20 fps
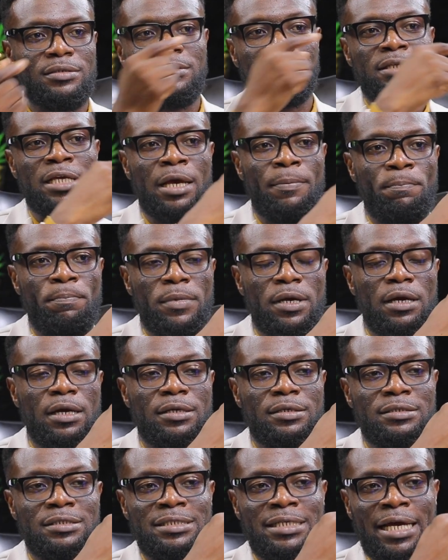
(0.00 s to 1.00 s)
the
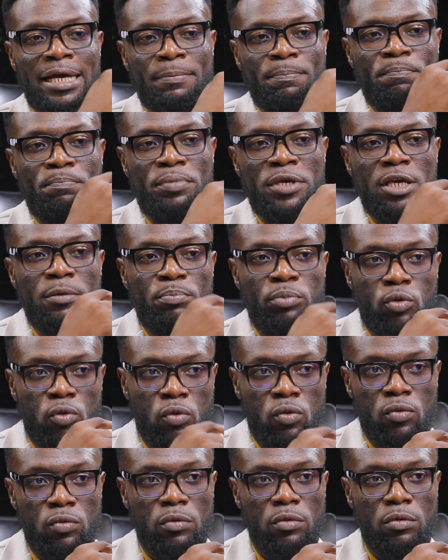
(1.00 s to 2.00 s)

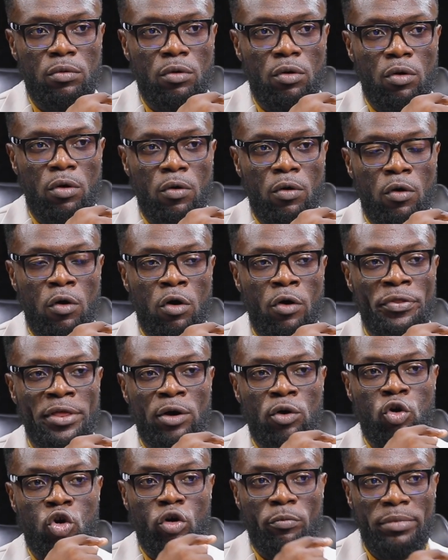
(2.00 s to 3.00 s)
people or the
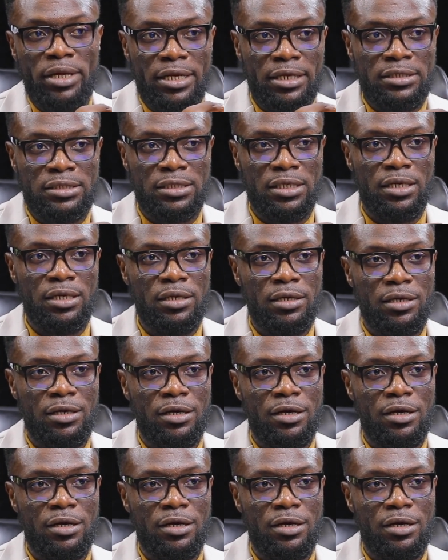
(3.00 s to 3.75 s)
community